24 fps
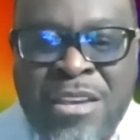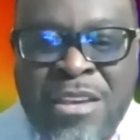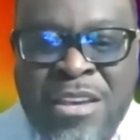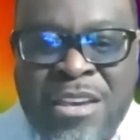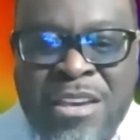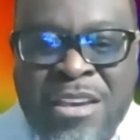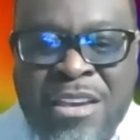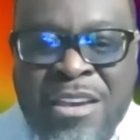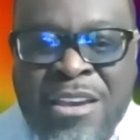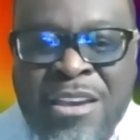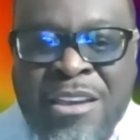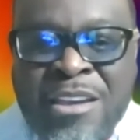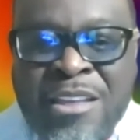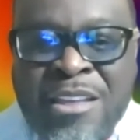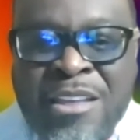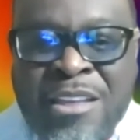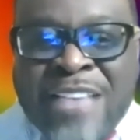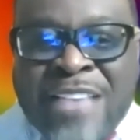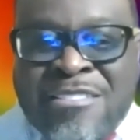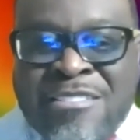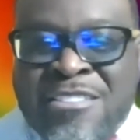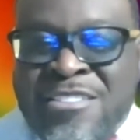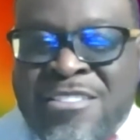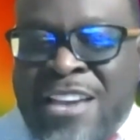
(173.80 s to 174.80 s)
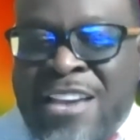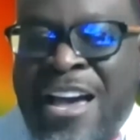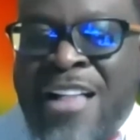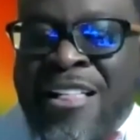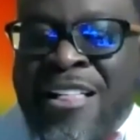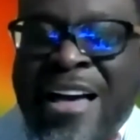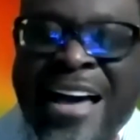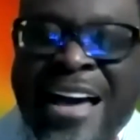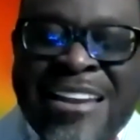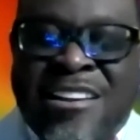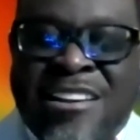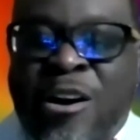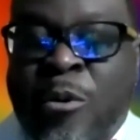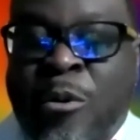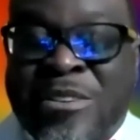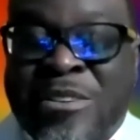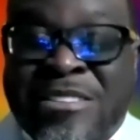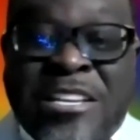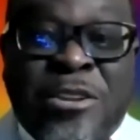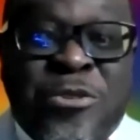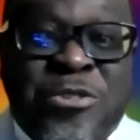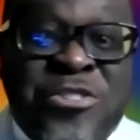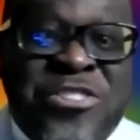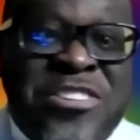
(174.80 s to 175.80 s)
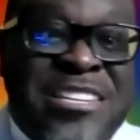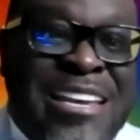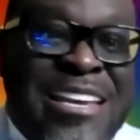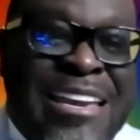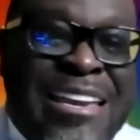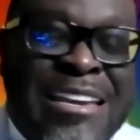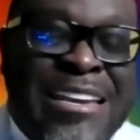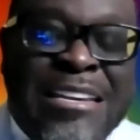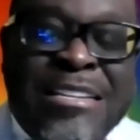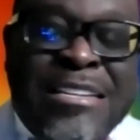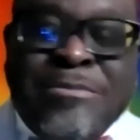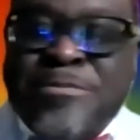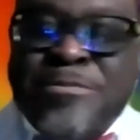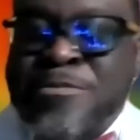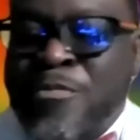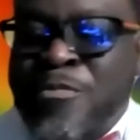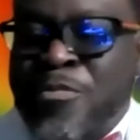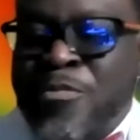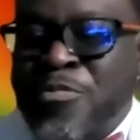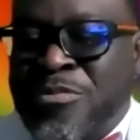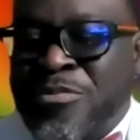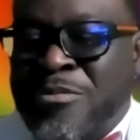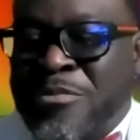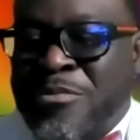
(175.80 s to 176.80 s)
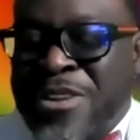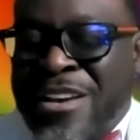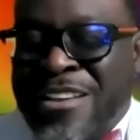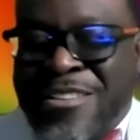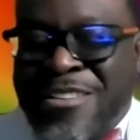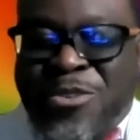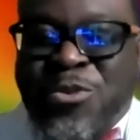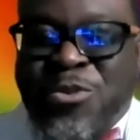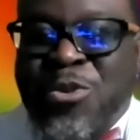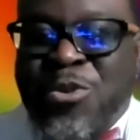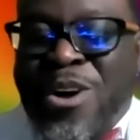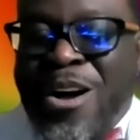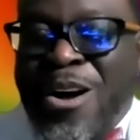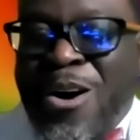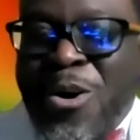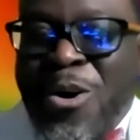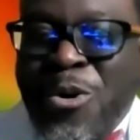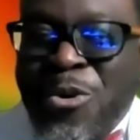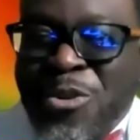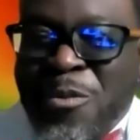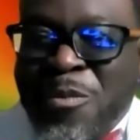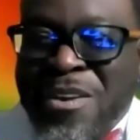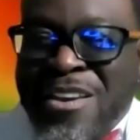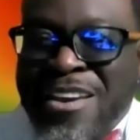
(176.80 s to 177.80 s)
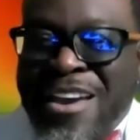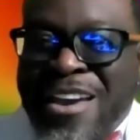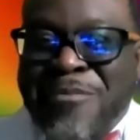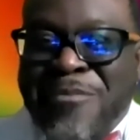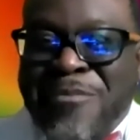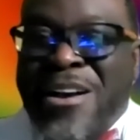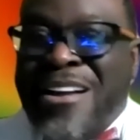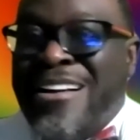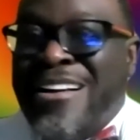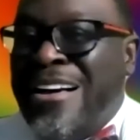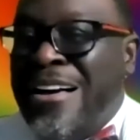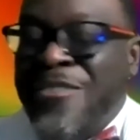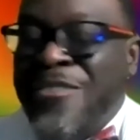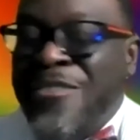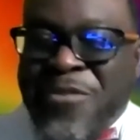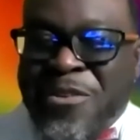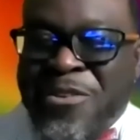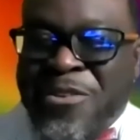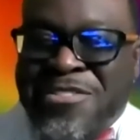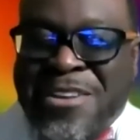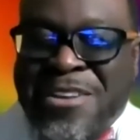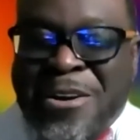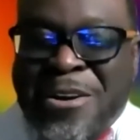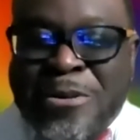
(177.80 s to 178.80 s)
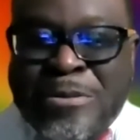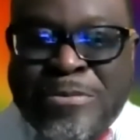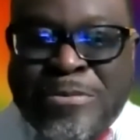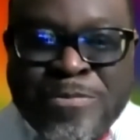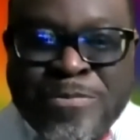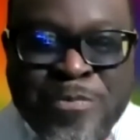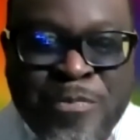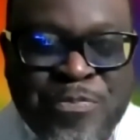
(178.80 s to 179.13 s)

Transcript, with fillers: Mm-hmm. And as a child, I didn't always understand. Mm-hmm. But as I grew older, it became my comfort zone.